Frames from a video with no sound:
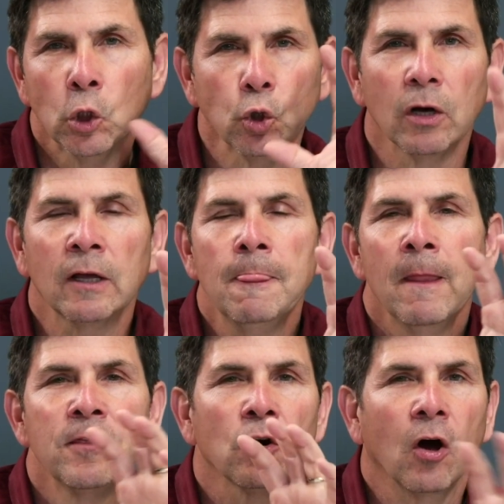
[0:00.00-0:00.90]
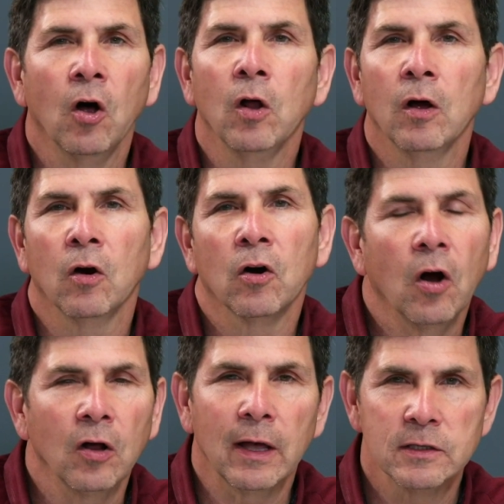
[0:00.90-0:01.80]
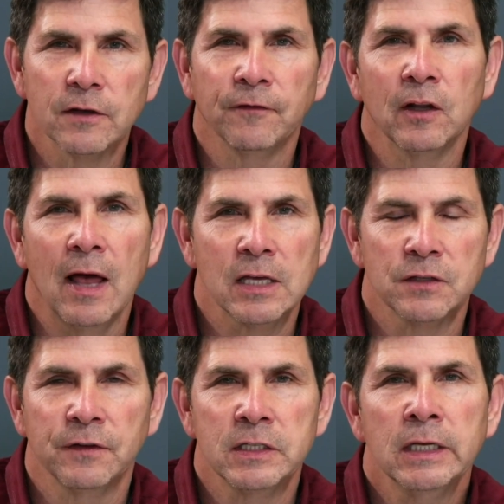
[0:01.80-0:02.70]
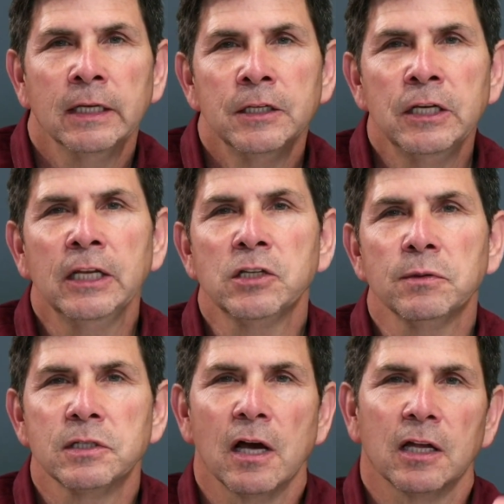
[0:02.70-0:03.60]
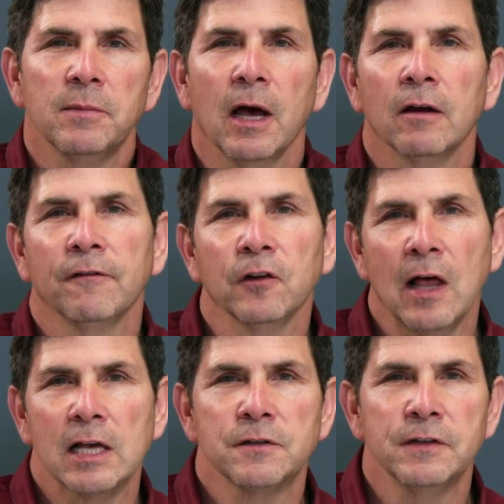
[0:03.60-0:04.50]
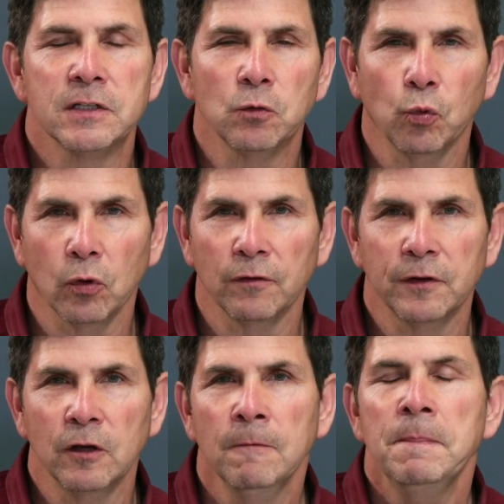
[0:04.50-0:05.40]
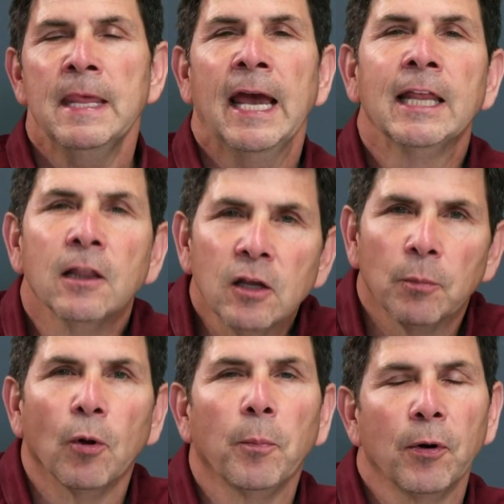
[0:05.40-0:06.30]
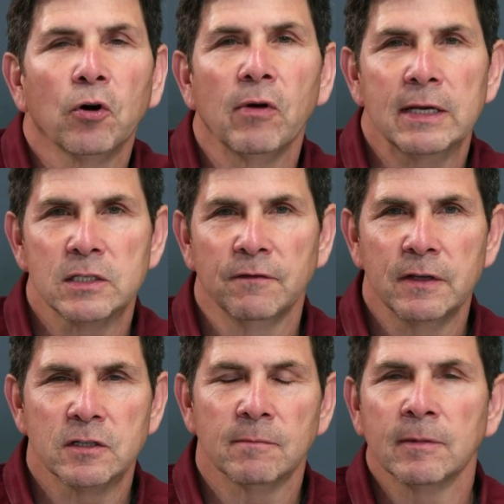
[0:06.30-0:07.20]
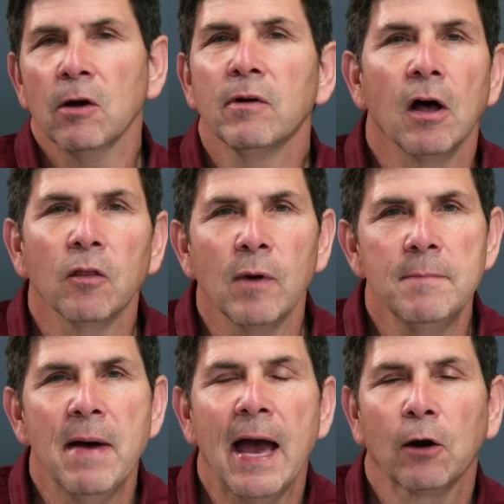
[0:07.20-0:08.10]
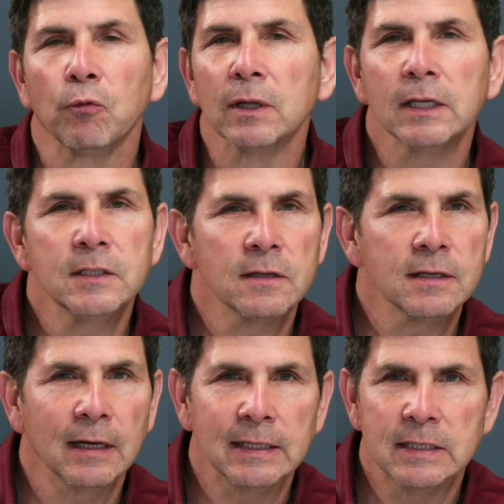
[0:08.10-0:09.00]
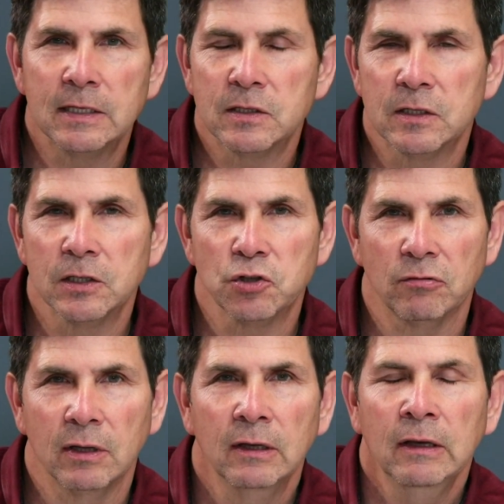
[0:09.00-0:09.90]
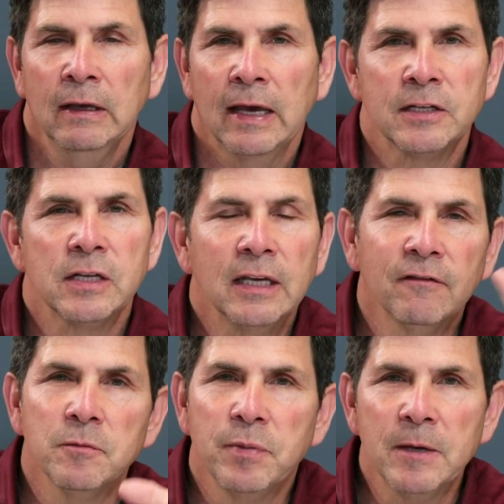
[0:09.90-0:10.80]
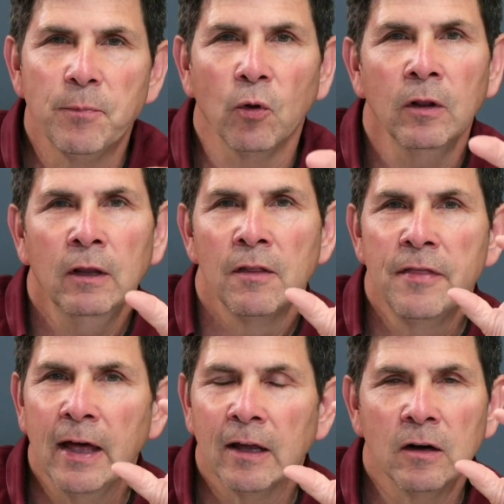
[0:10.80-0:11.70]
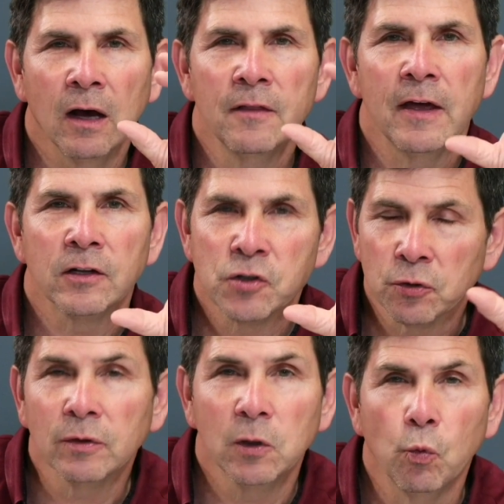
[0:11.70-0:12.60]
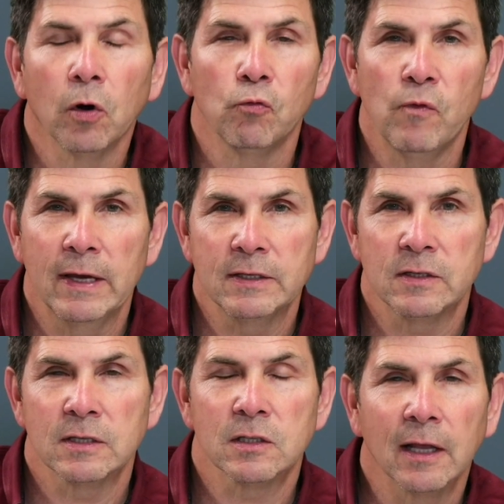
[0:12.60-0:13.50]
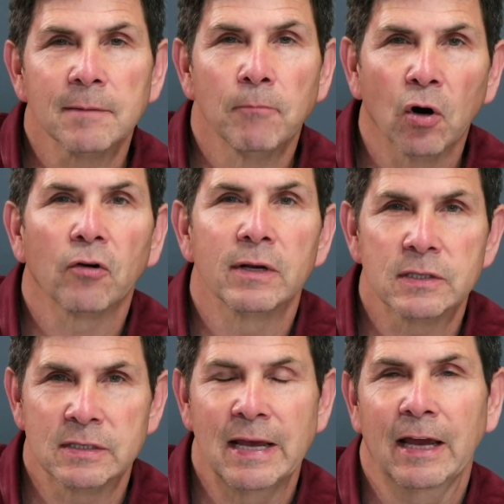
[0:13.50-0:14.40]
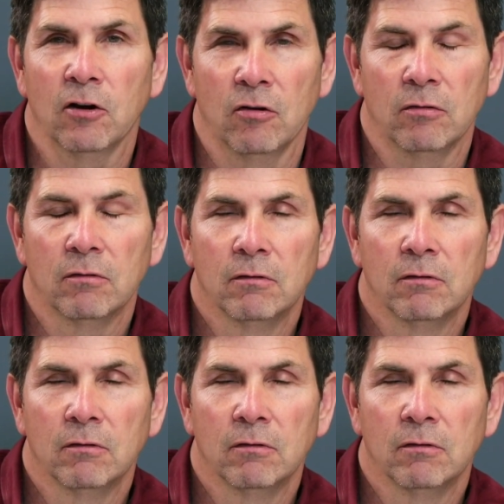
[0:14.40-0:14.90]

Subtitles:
Look, there are all kinds of philosophies. Nietzsche was talking about philosophies and worldview, and liberal progressivism, going all the way back really to the 19th century, and to even people that truly were racist, like Margaret Sanger,